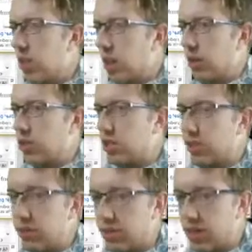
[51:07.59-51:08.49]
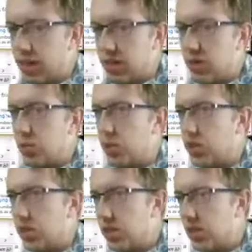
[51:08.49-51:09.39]
How they achieve success on
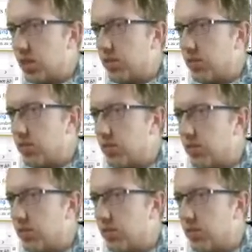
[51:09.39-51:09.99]
Twitch and stuff.